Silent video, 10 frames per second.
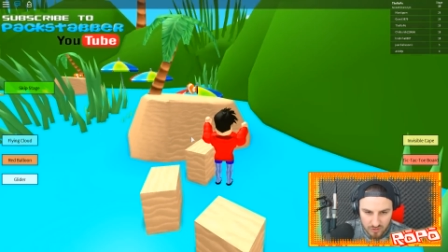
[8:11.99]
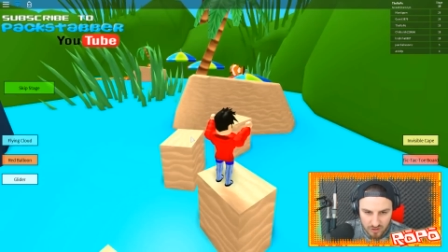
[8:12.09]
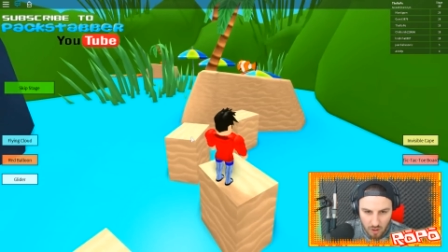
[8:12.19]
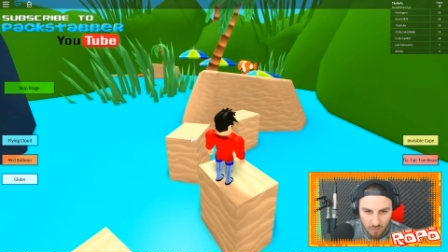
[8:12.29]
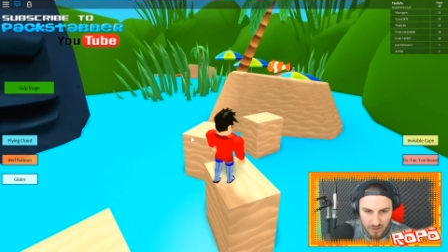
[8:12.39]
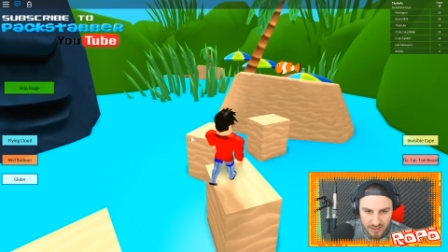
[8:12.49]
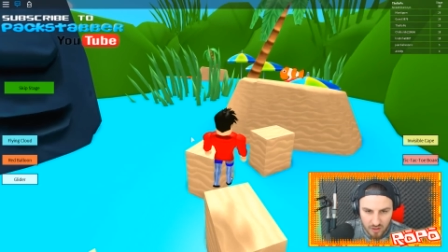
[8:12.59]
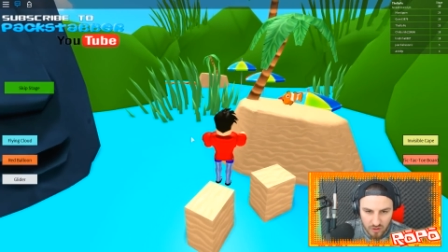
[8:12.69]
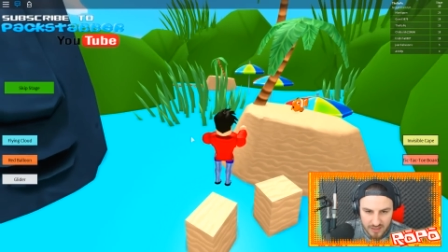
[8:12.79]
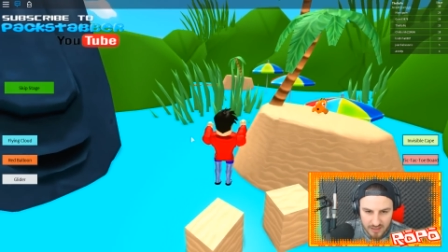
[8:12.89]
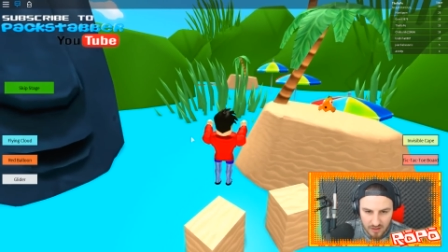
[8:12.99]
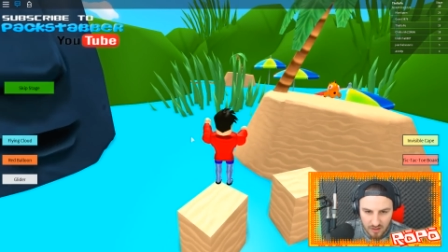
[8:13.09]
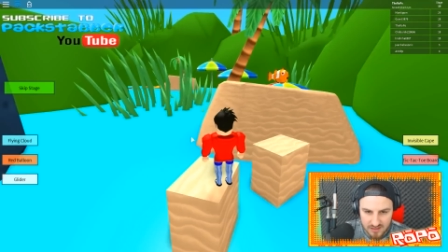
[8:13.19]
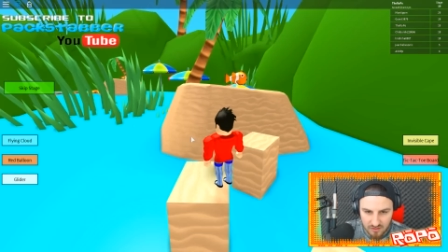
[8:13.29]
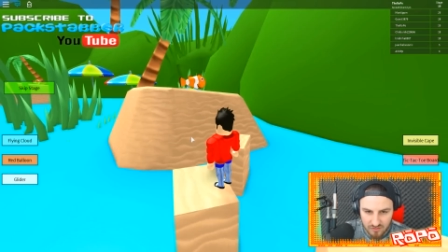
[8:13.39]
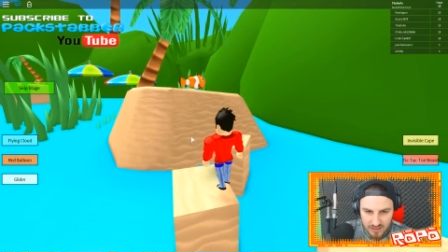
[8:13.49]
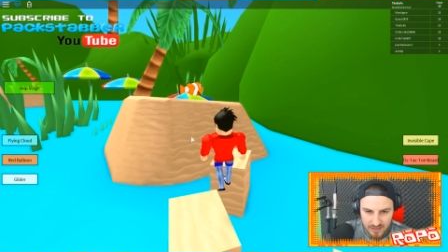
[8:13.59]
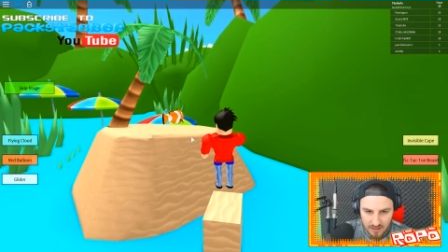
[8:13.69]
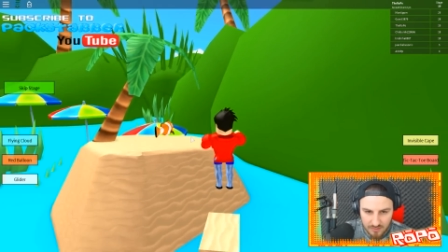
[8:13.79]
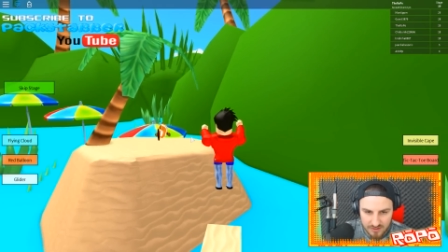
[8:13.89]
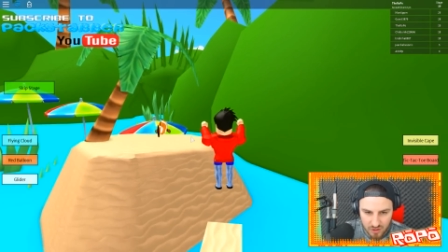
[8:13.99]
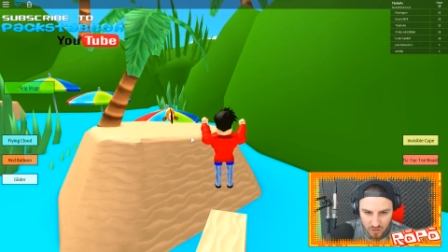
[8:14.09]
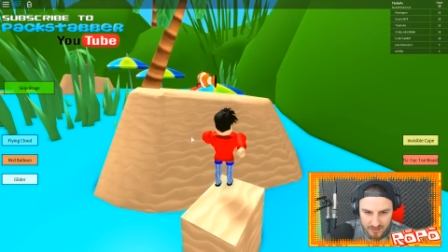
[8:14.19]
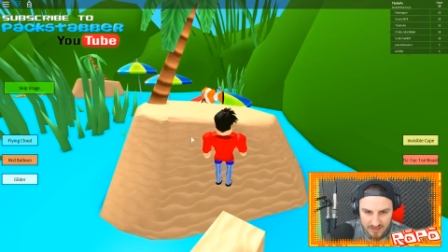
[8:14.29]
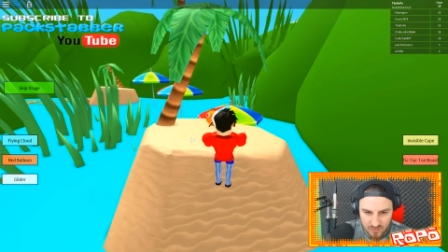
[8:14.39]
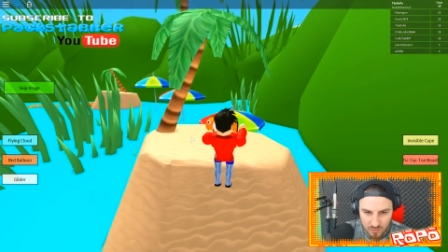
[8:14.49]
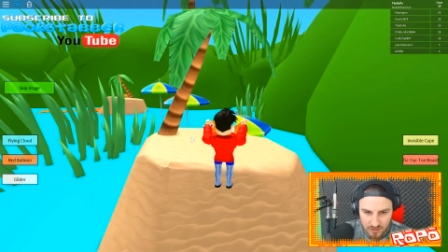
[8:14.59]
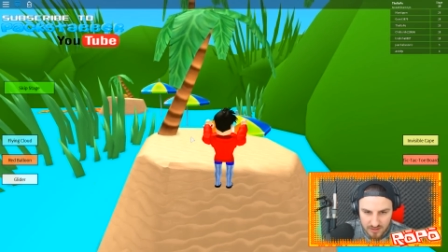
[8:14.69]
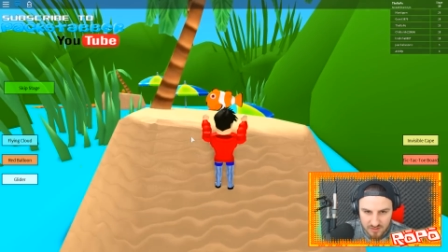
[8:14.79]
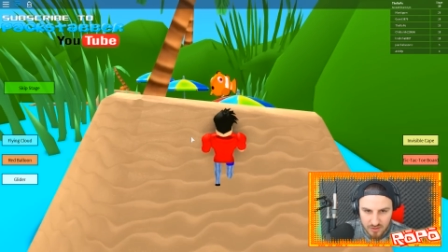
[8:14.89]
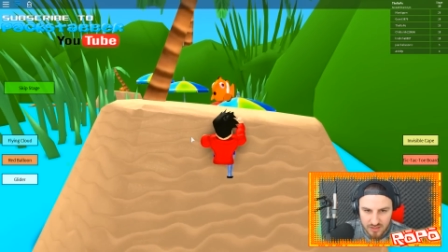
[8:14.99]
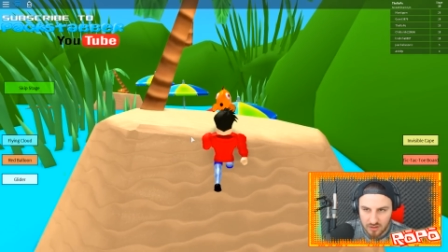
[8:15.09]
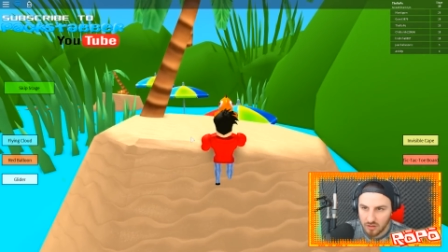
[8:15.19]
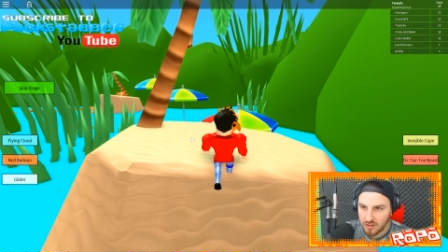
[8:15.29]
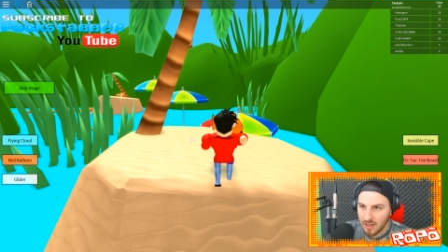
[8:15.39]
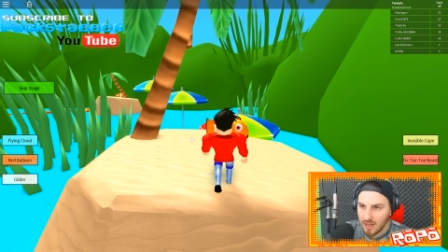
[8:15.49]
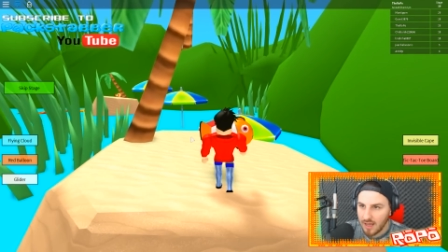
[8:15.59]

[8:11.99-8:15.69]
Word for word: going pretty good here, guys. I'm enjoying this one. It's pretty good.